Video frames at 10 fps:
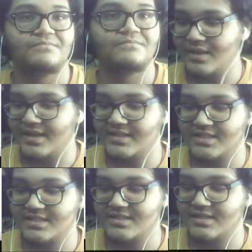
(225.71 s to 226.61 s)
Okay, let's
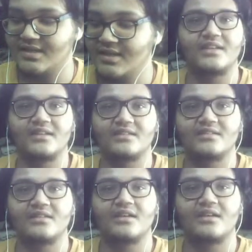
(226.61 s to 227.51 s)
just
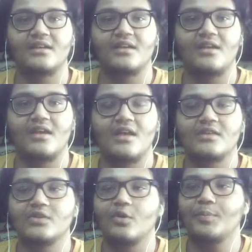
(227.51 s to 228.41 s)
is
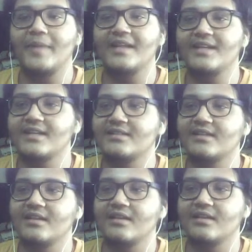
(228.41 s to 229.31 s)
so pen
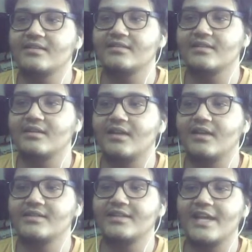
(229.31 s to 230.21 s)
testing is
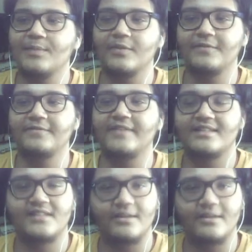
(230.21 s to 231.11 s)
it's a type of
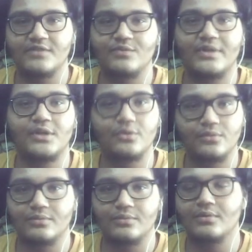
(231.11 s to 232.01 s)
testing which we
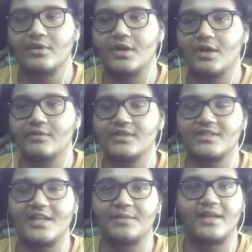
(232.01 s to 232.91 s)
do, which is
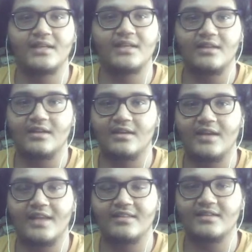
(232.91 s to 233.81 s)
done by
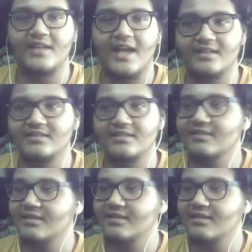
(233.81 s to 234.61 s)
ethical hackers